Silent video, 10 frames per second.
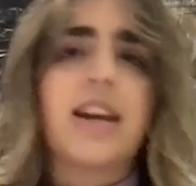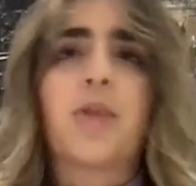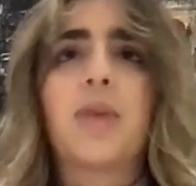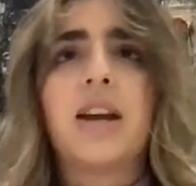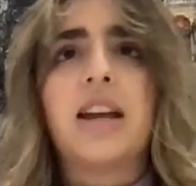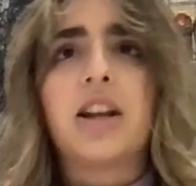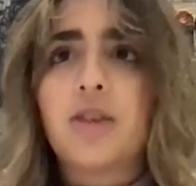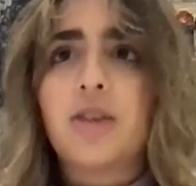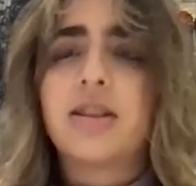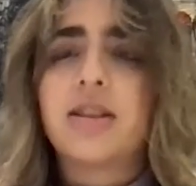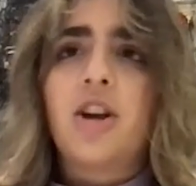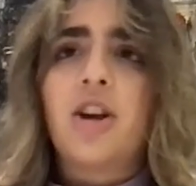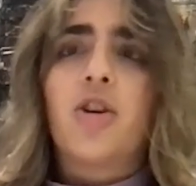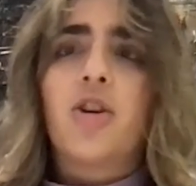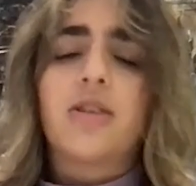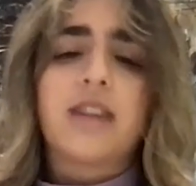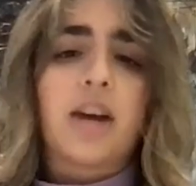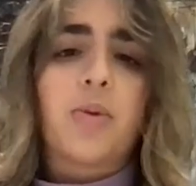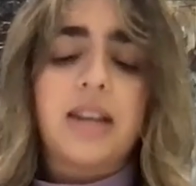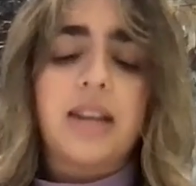We're in close contact
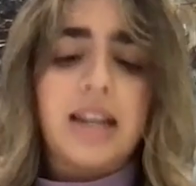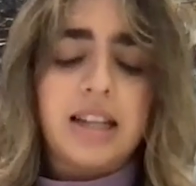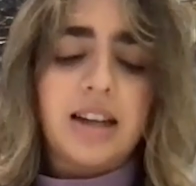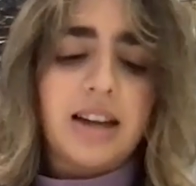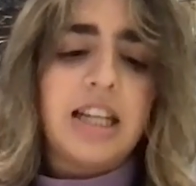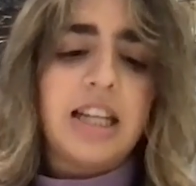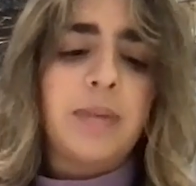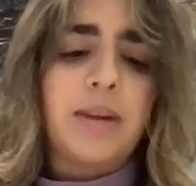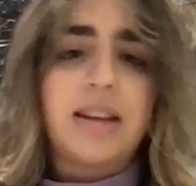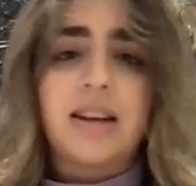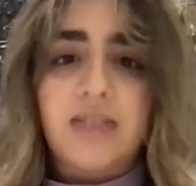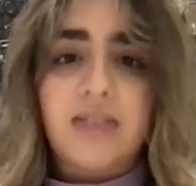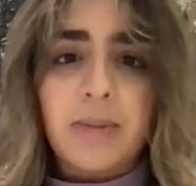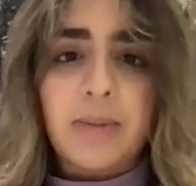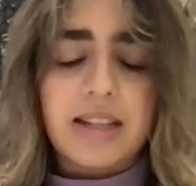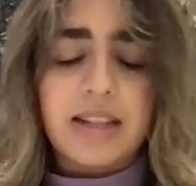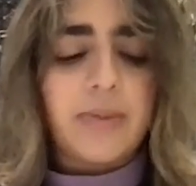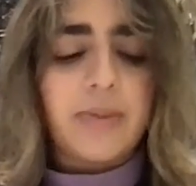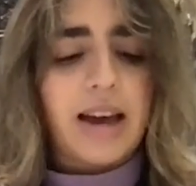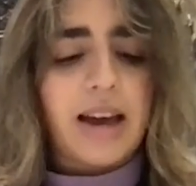with the EDI team and the development team
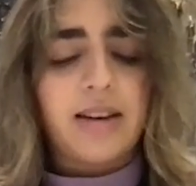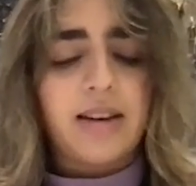there.